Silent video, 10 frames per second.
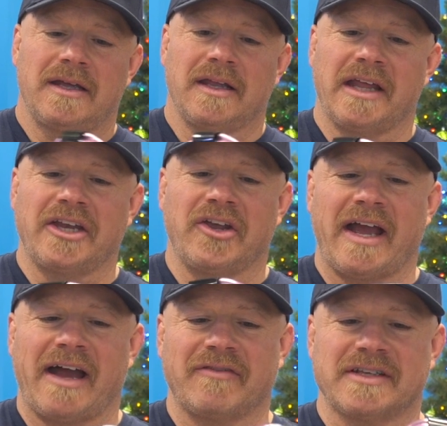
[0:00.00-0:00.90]
And then you
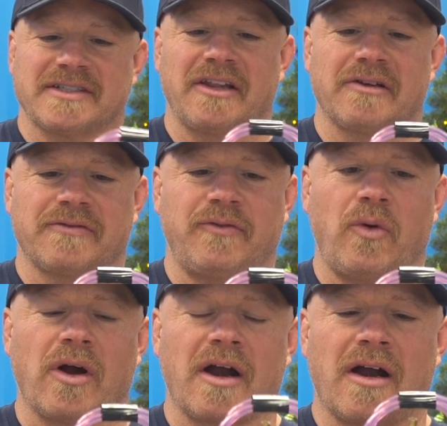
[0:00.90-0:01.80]
have these other
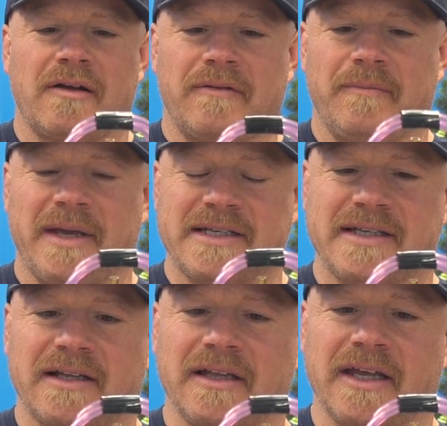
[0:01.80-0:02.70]
4,
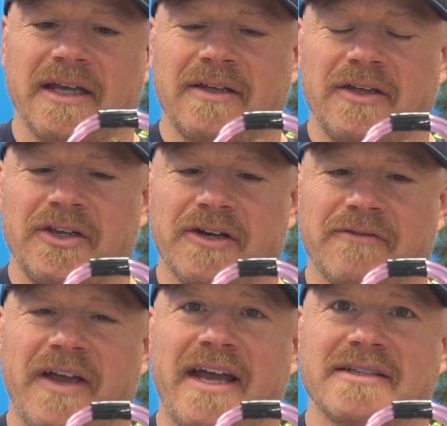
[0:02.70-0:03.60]
basically your
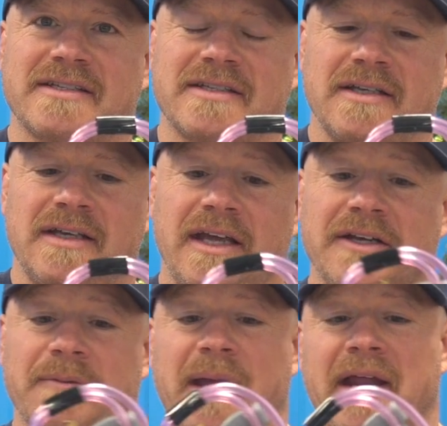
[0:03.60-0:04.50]
vents, and
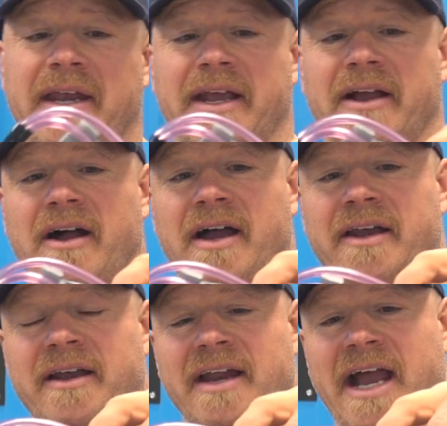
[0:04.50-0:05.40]
depending
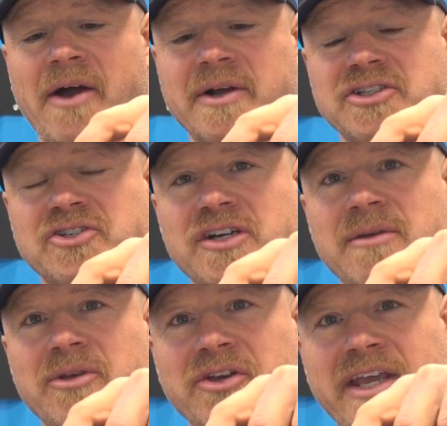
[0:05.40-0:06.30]
on how
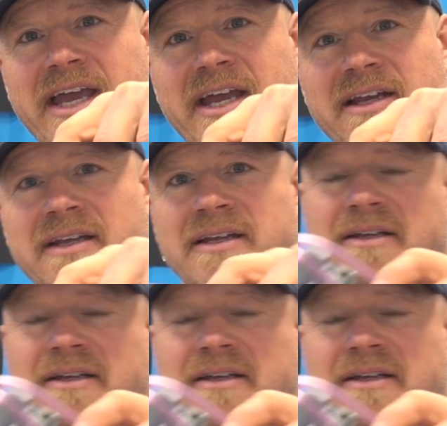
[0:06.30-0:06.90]
extreme you get,